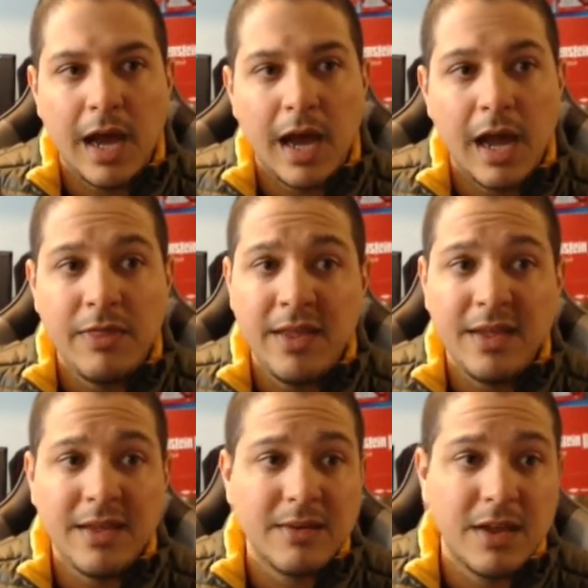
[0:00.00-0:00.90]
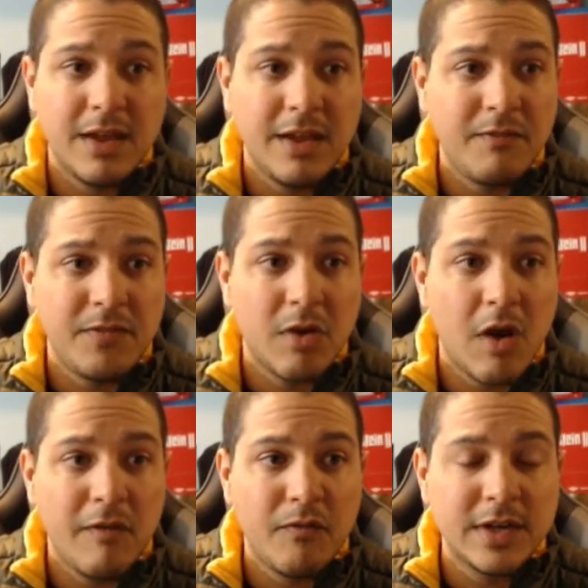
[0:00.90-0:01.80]
I think if they're
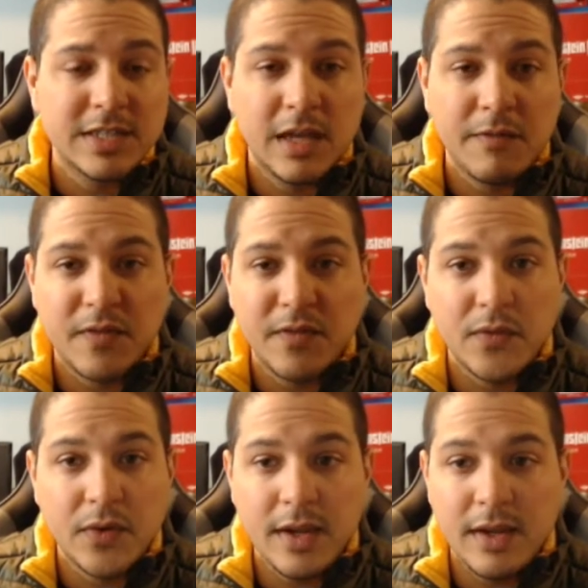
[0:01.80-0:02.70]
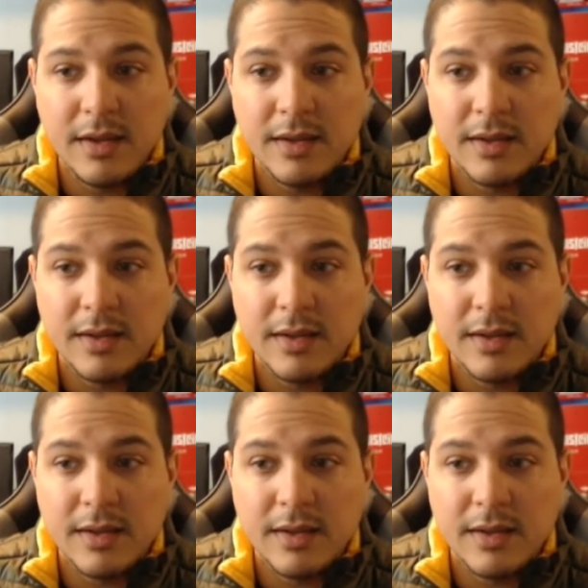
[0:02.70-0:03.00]
offering stuff for free,